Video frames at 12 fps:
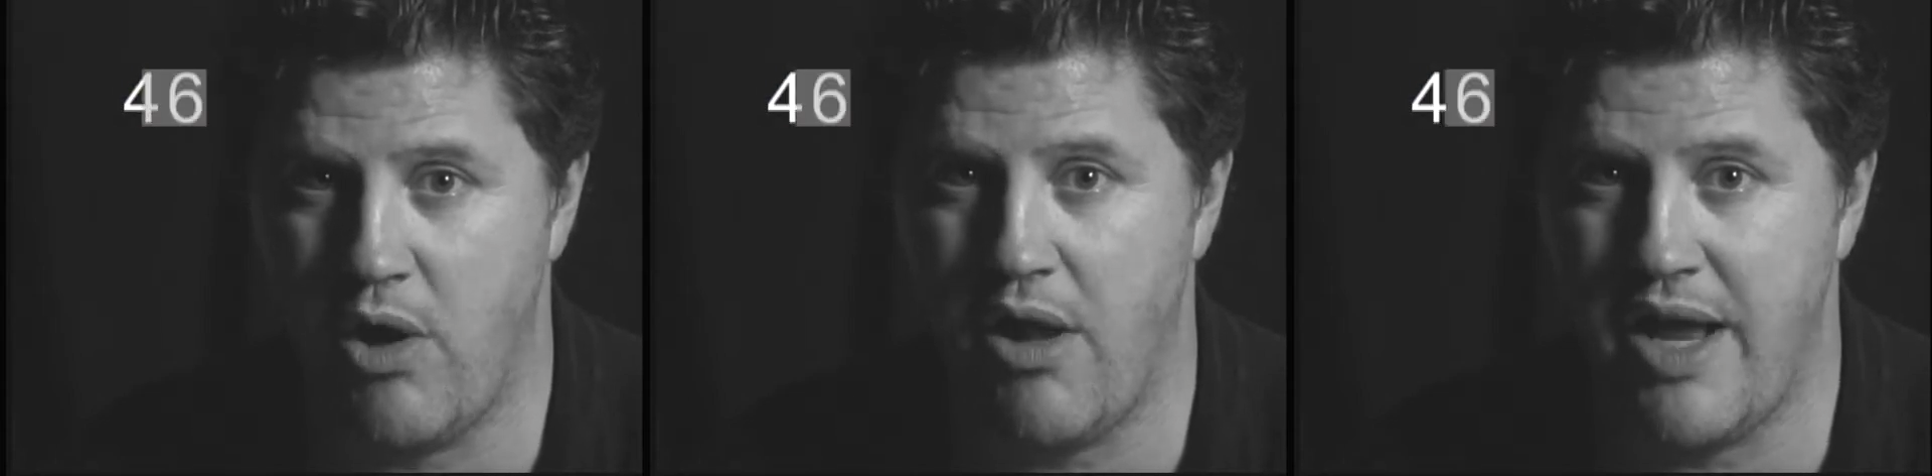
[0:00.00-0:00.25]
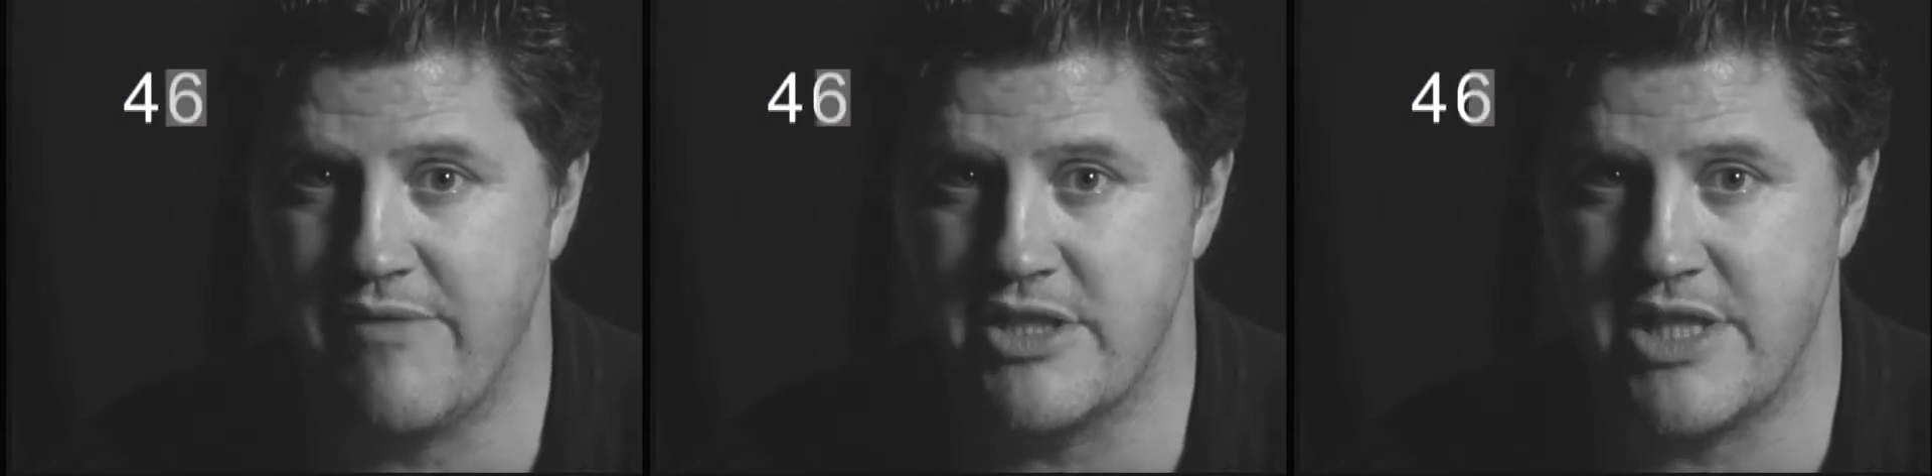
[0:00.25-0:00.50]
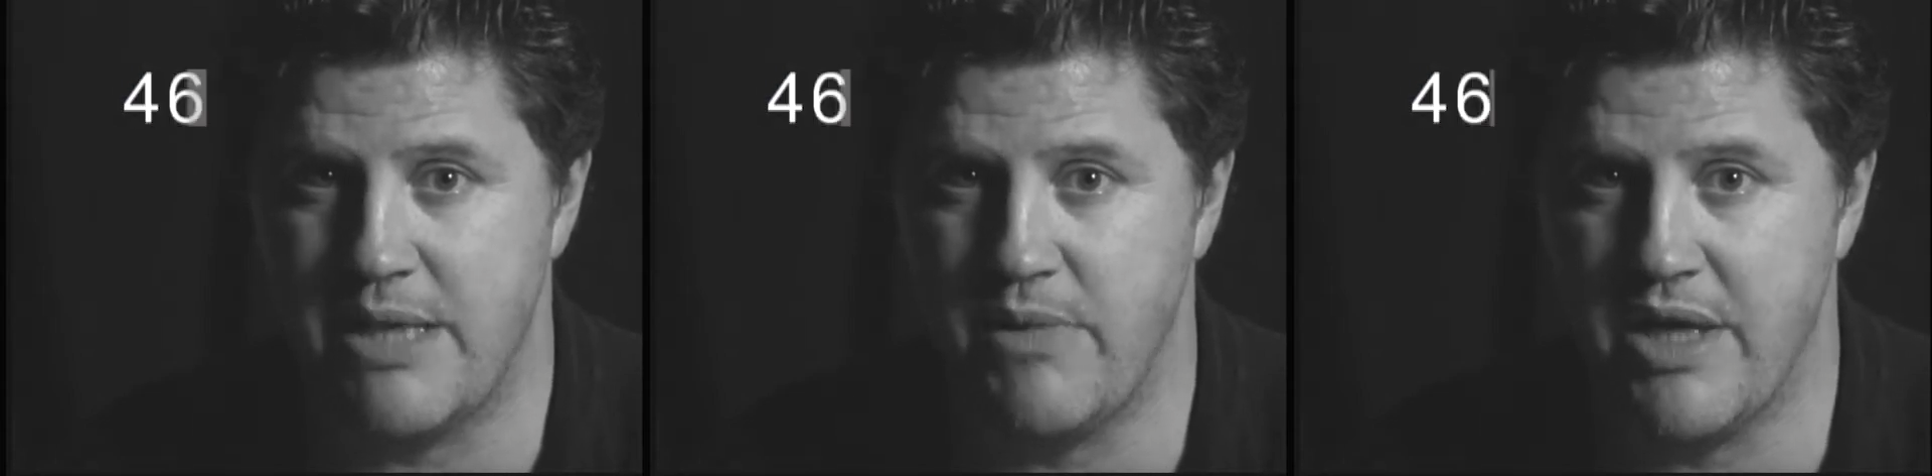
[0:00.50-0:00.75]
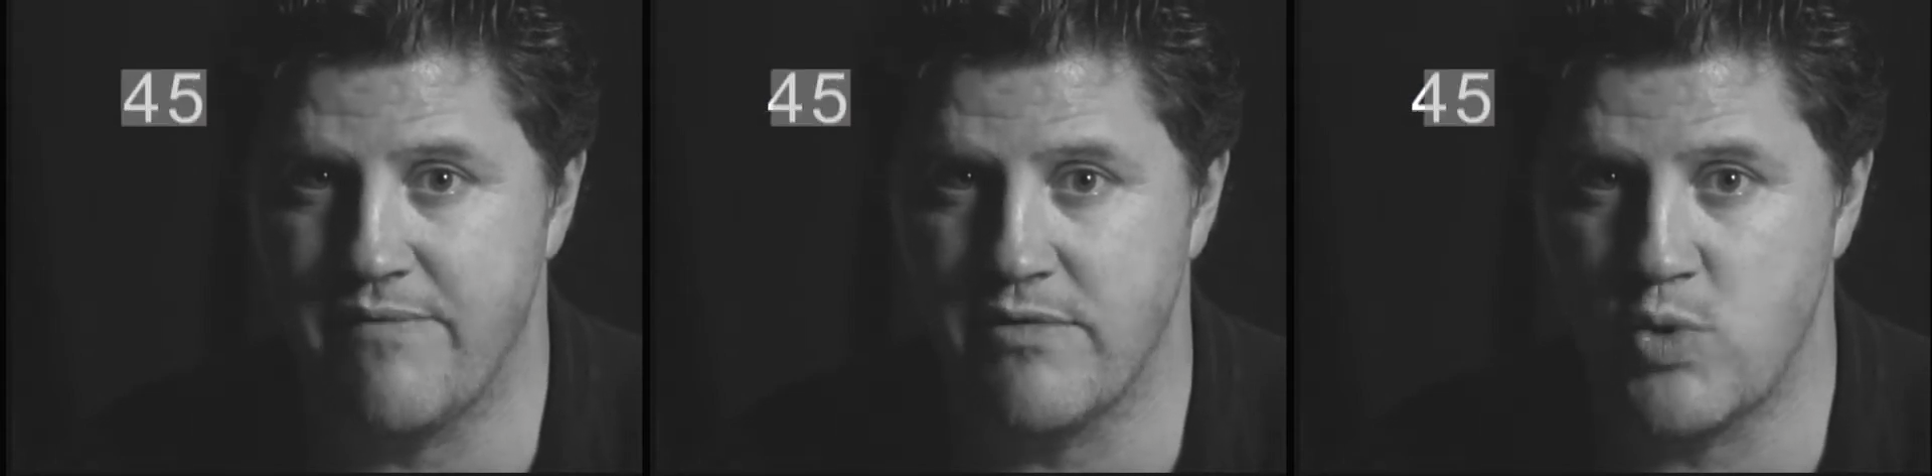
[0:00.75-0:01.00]
we all have the
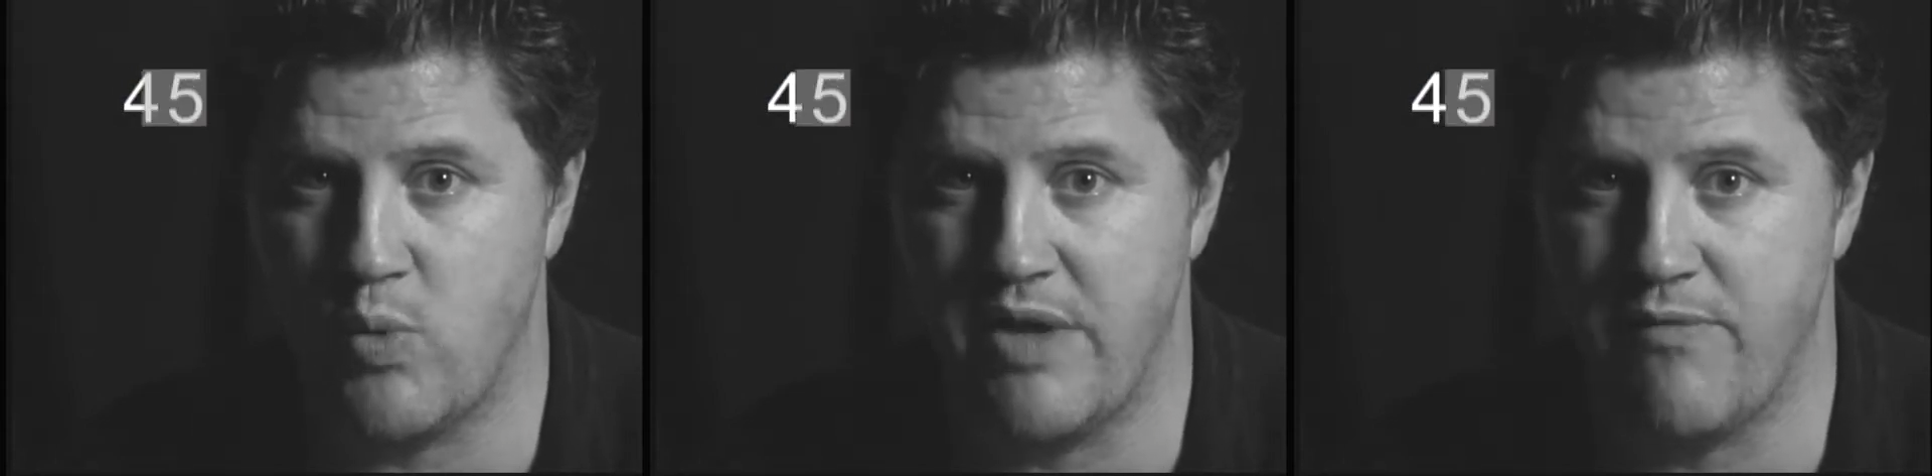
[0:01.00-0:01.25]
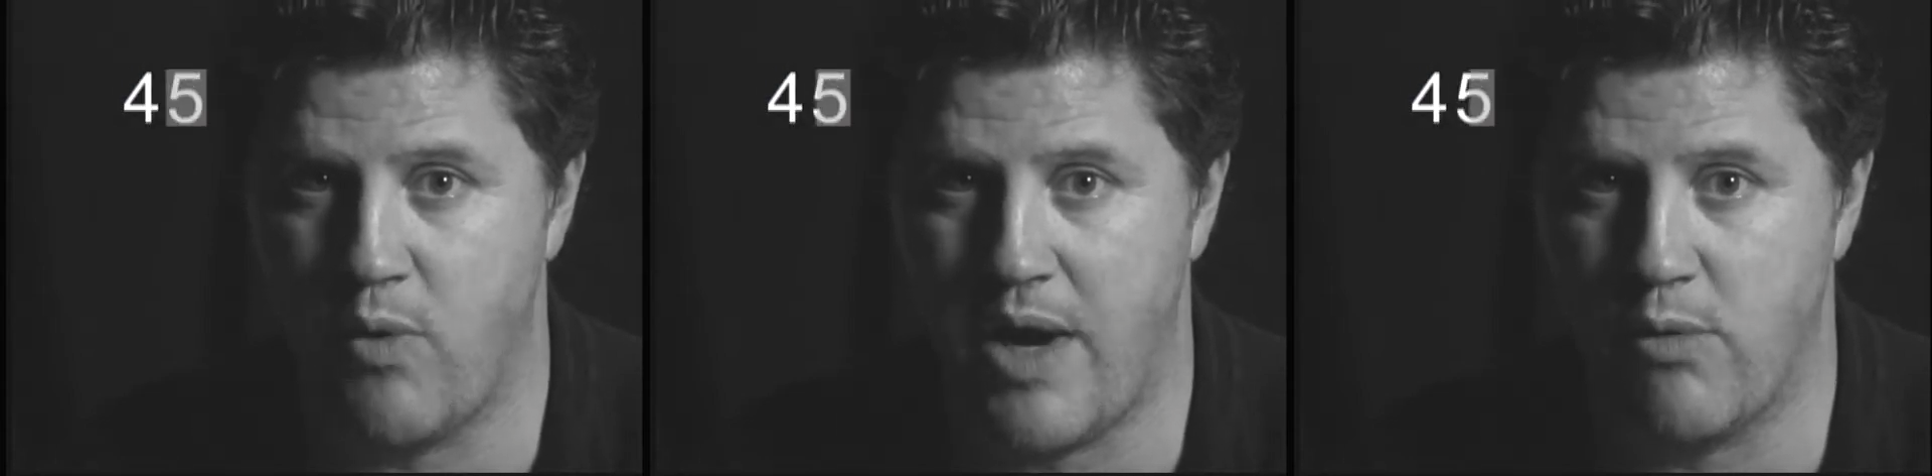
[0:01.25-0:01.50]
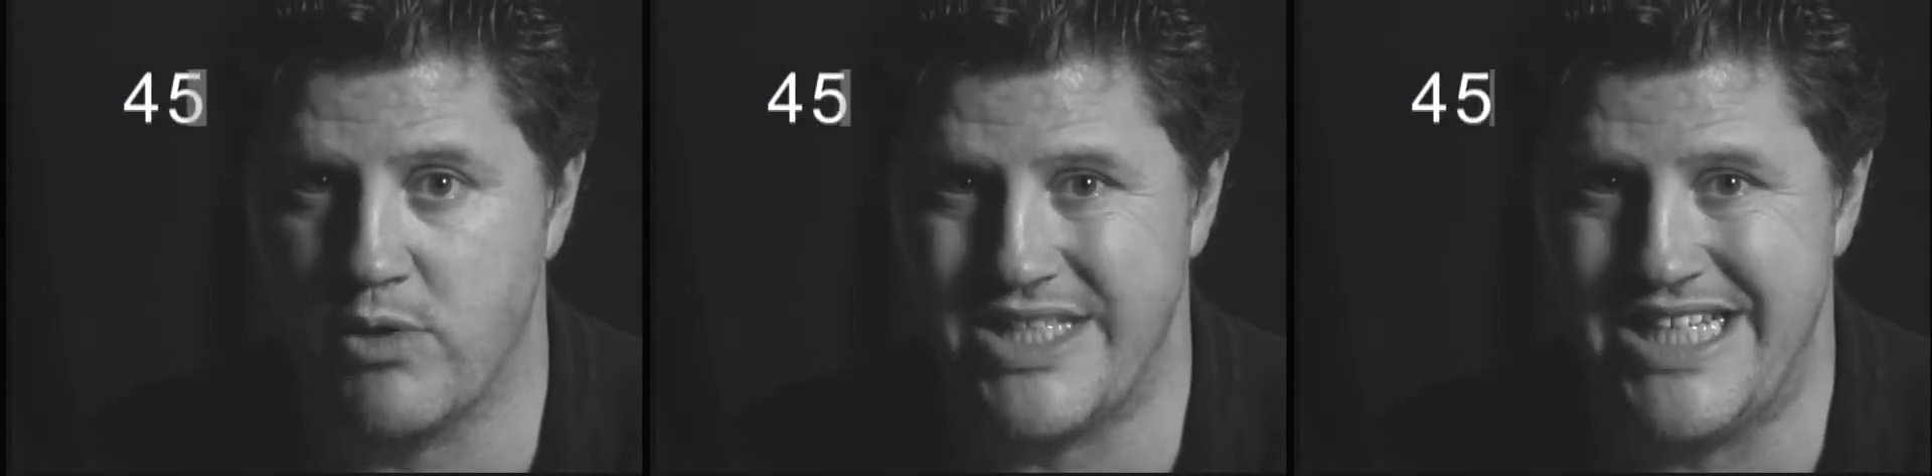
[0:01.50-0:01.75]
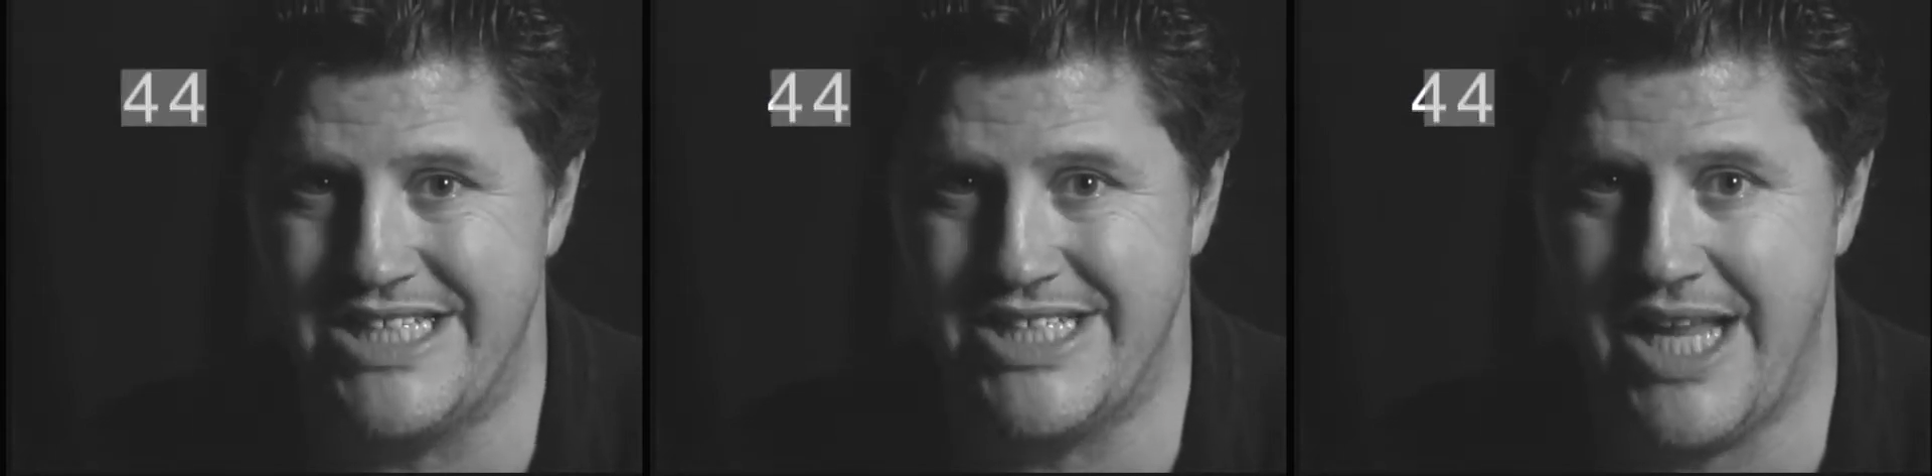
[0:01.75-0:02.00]
same gift of 24
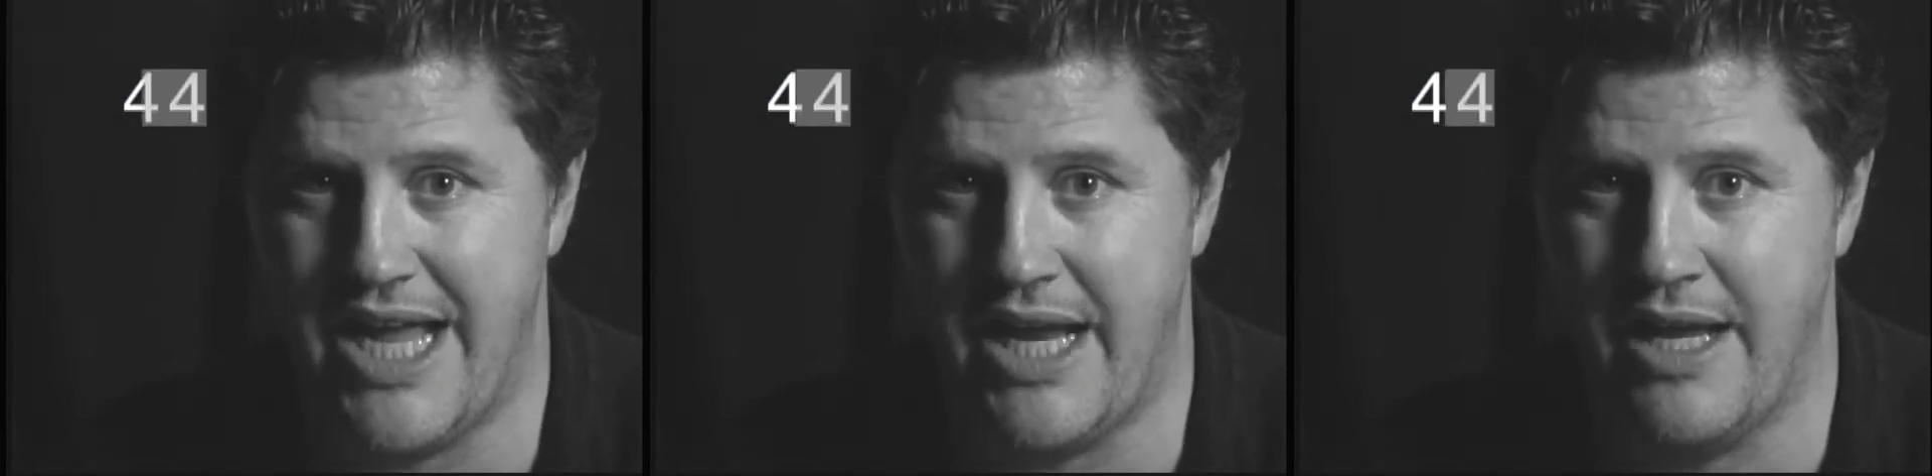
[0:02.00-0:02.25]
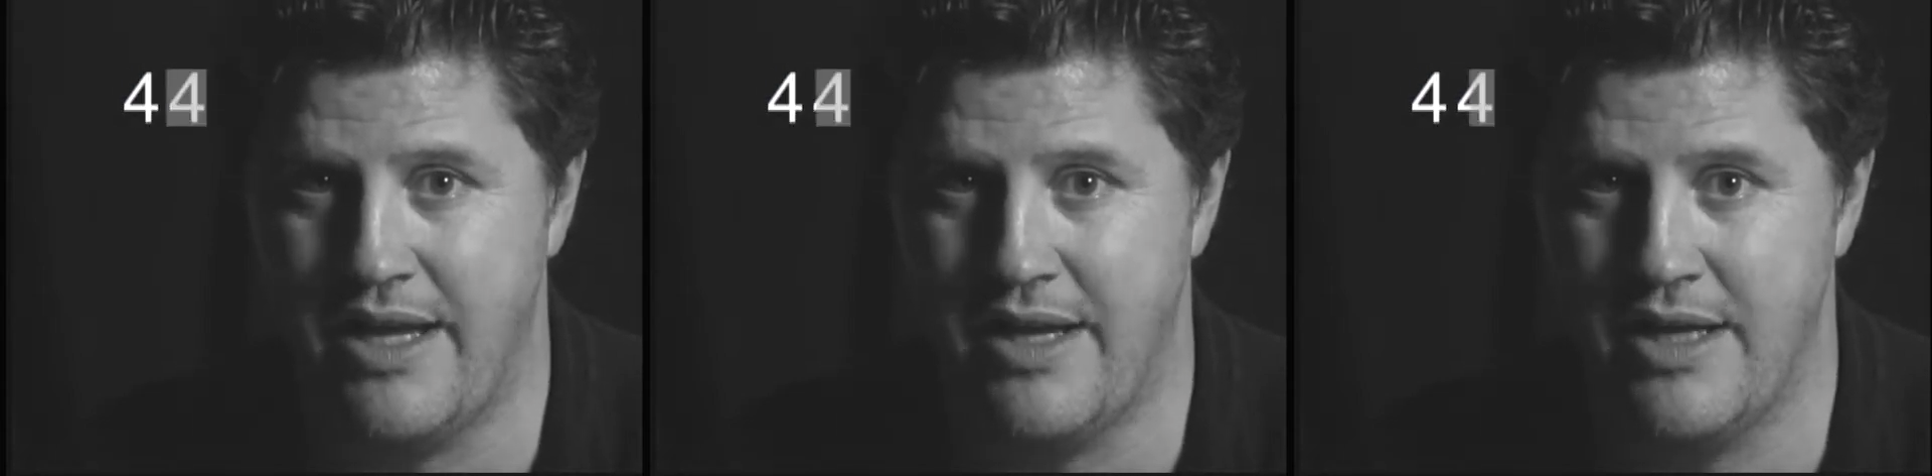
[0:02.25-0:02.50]
hours each day.